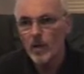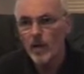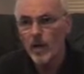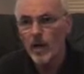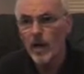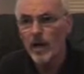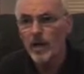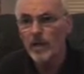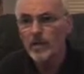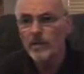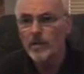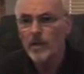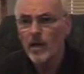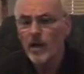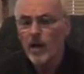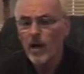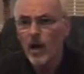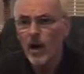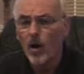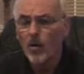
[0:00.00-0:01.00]
And
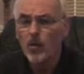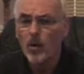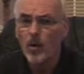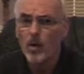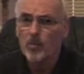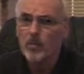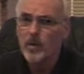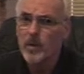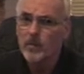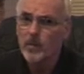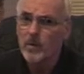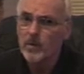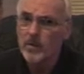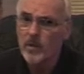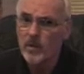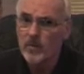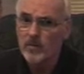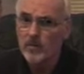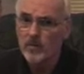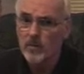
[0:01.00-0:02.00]
a lot of people are
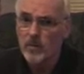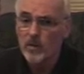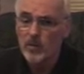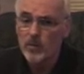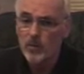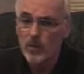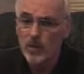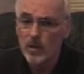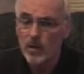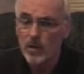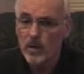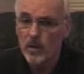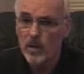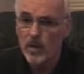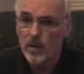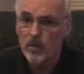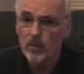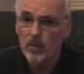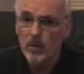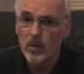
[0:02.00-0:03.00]
not fully aware
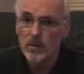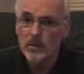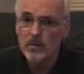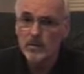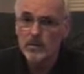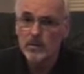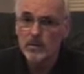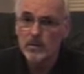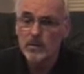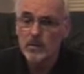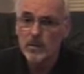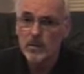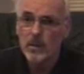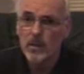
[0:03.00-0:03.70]
of what